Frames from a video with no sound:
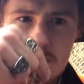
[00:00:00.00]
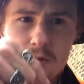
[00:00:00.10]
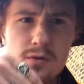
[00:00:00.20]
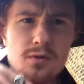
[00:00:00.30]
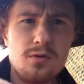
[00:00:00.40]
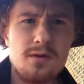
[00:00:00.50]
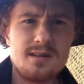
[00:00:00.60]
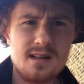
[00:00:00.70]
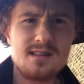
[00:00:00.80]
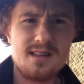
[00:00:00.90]
Ooh, it
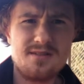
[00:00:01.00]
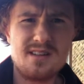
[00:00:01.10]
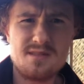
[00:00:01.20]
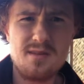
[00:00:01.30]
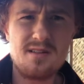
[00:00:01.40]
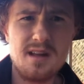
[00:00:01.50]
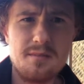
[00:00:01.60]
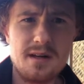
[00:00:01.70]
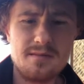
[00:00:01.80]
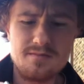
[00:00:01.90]
does definitely smell lemony.